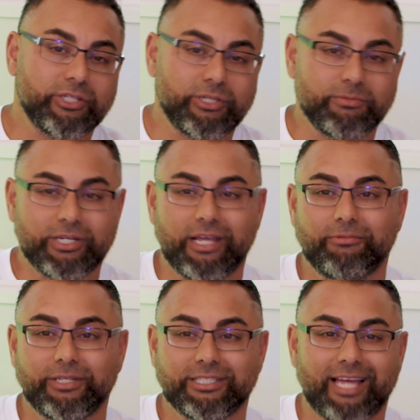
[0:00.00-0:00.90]
the gym chain,
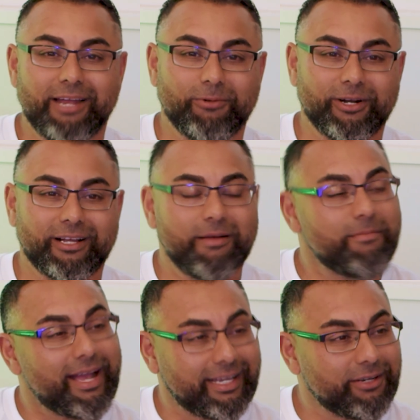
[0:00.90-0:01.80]
we decided we're going to come
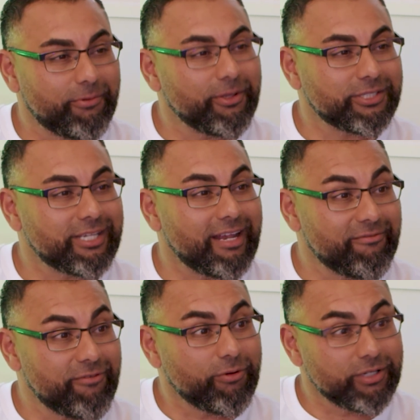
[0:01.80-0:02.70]
back into real estate
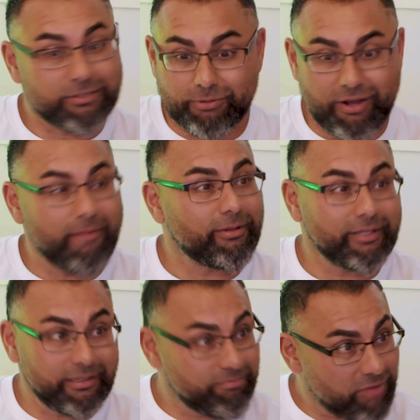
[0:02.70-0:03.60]
and focus
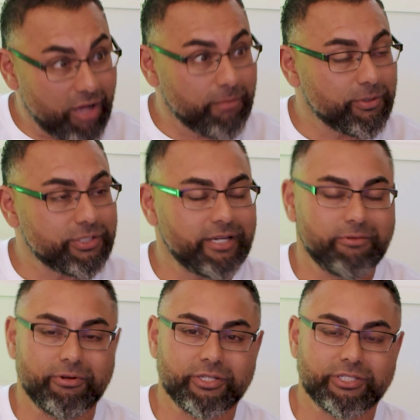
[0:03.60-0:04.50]
predominantly 100%
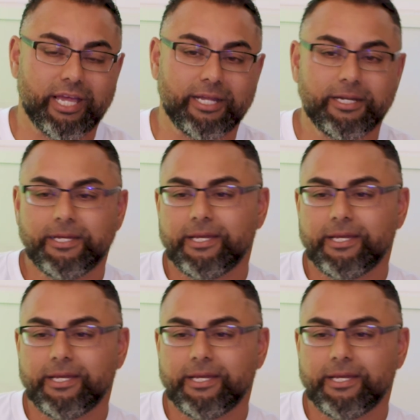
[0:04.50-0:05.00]
in real estate.